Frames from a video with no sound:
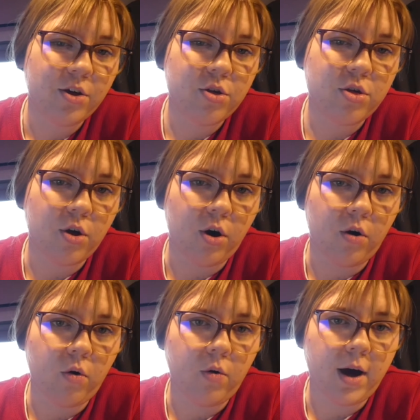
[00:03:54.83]

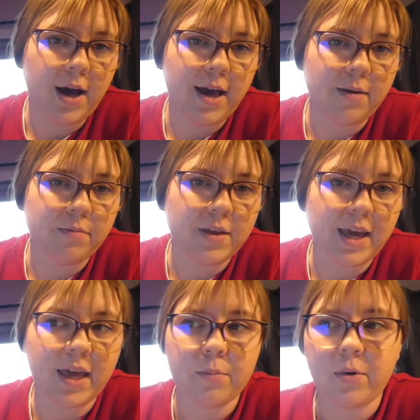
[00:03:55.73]
So I'm
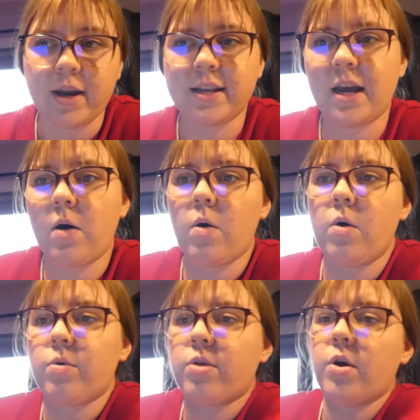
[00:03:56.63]
taking a break now.
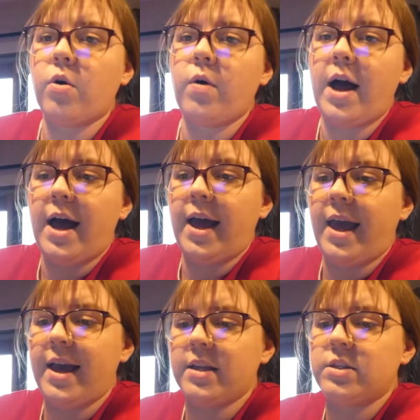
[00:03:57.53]
Also, I
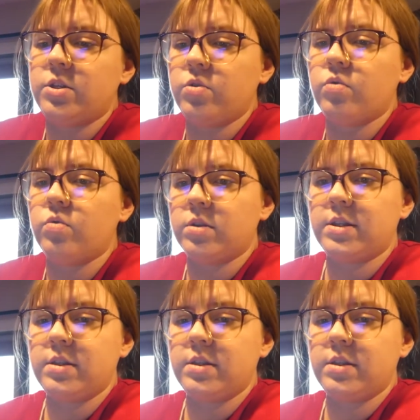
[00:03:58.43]
had to